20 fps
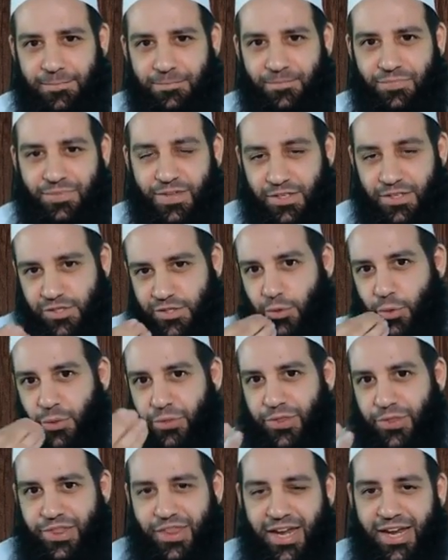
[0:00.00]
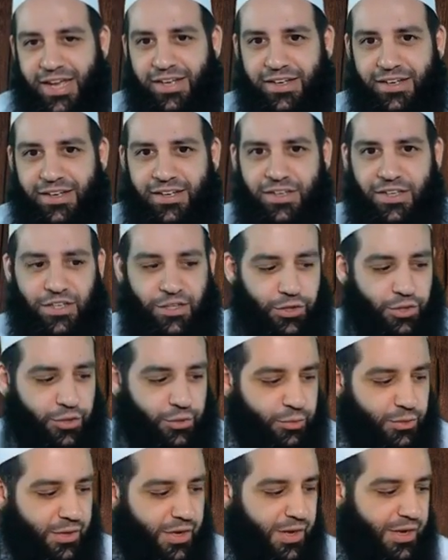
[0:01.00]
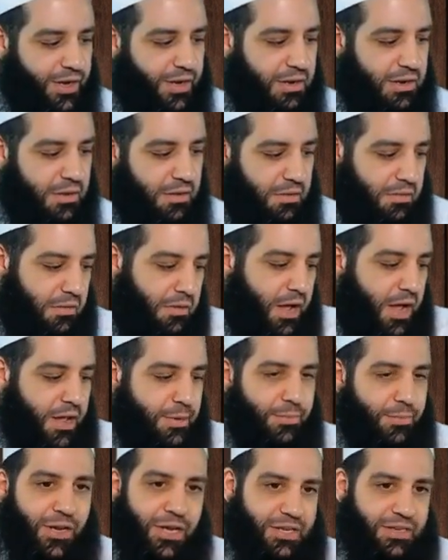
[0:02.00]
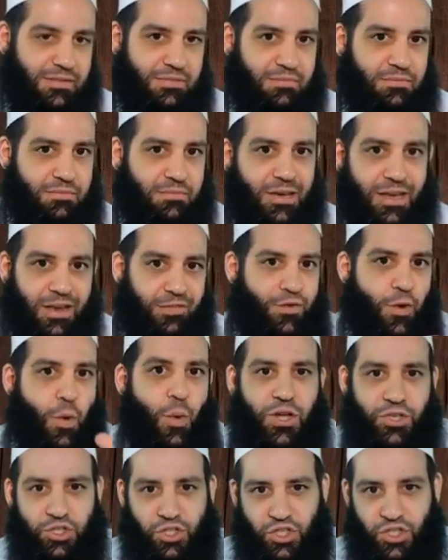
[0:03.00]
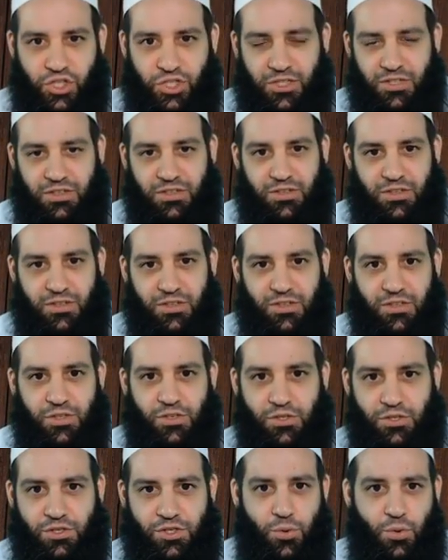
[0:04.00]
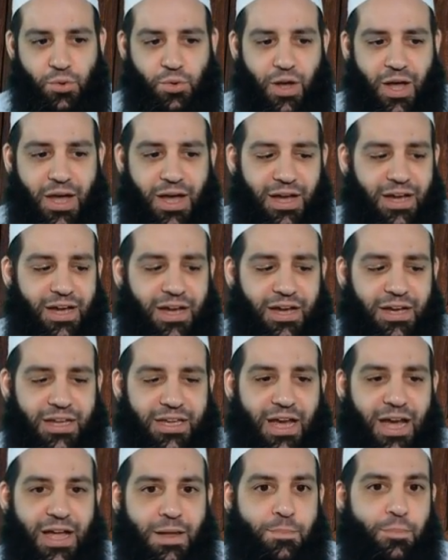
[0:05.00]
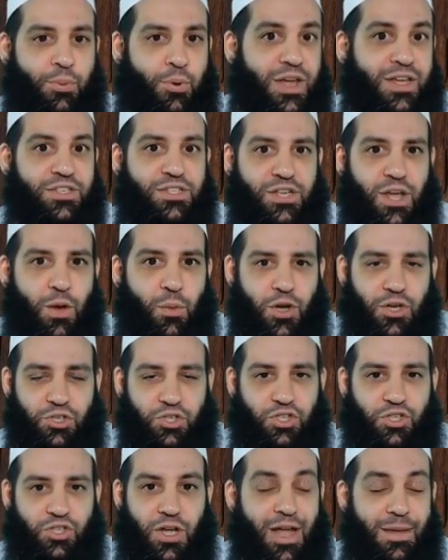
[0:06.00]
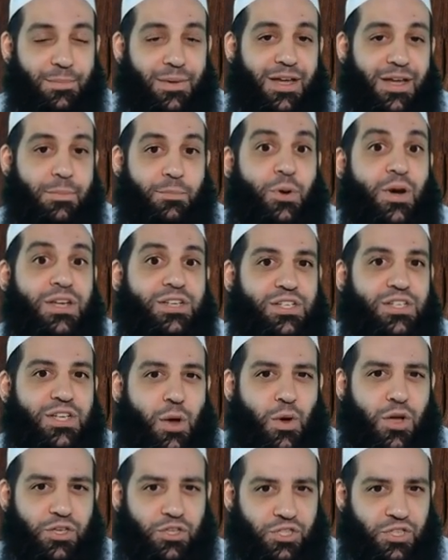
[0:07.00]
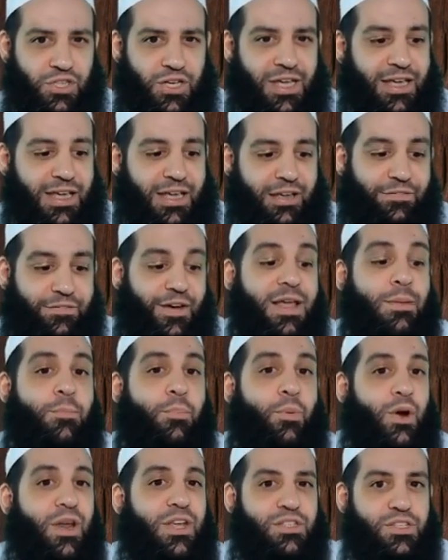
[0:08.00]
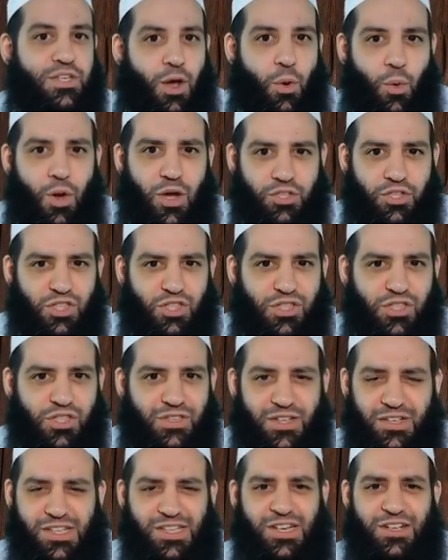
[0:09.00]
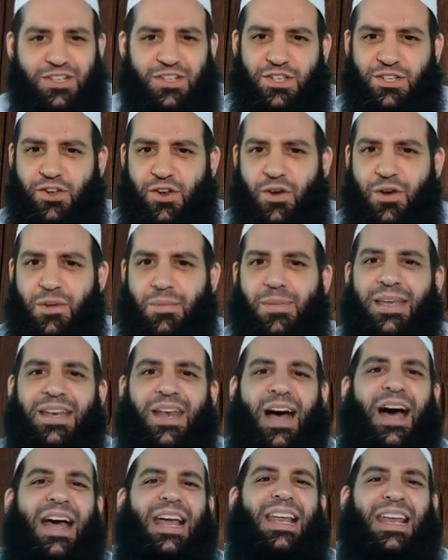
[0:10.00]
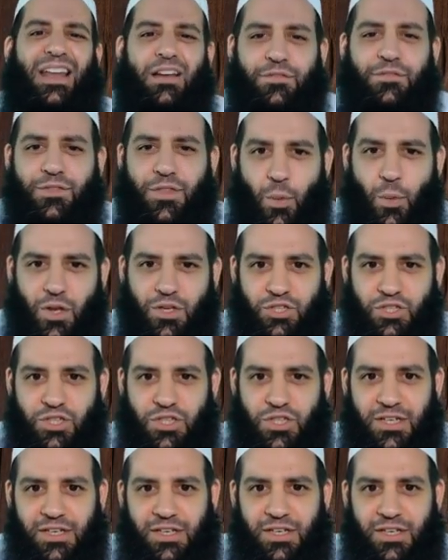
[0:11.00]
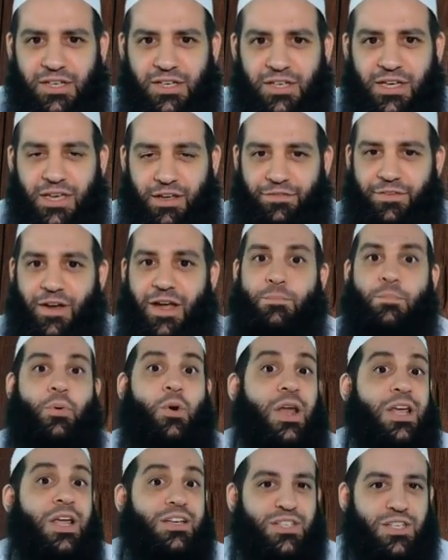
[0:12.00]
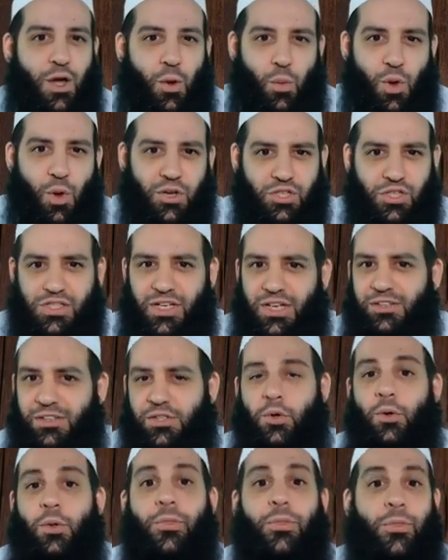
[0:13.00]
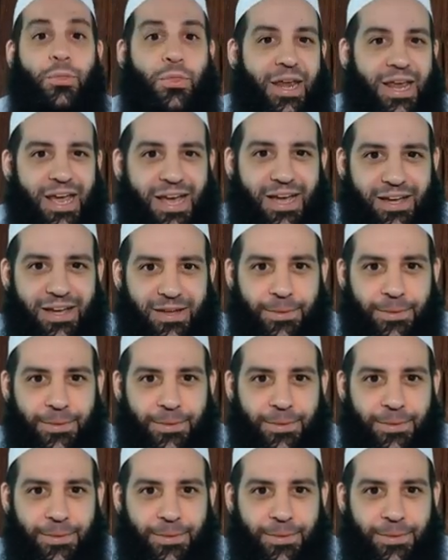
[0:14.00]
That's called thana. You know, I might love a watch. So I praise a watch. I might praise a watch. If I praise a watch, doesn't necessarily mean I love the watch. If I praise a watch, that's called thana.